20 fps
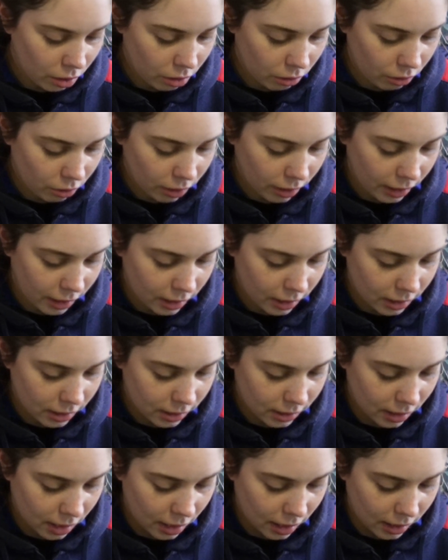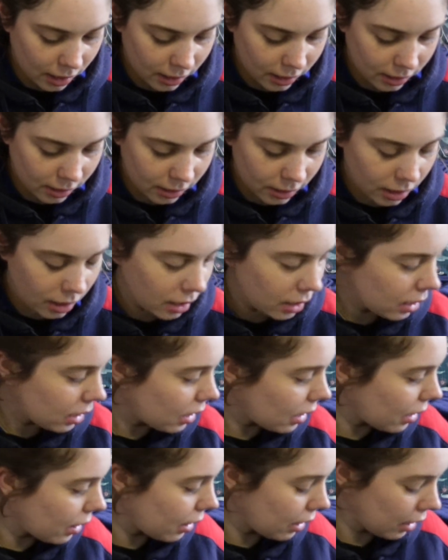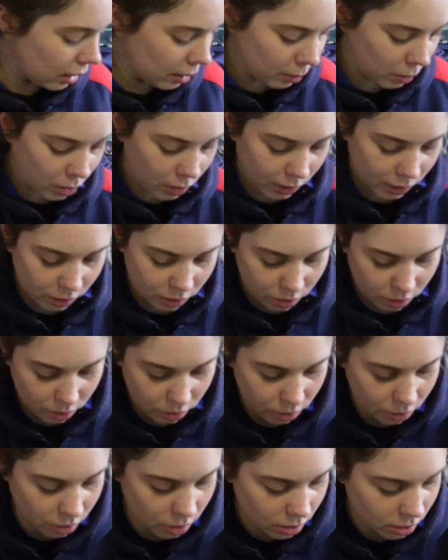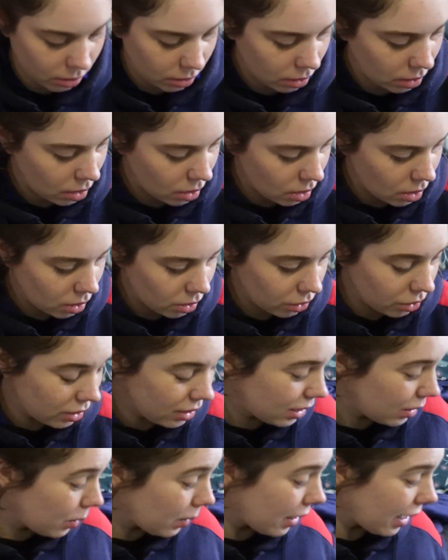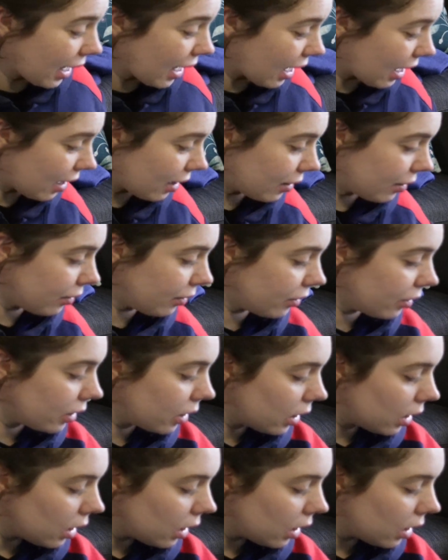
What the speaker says: through these, and I think I'm going to just see what I have,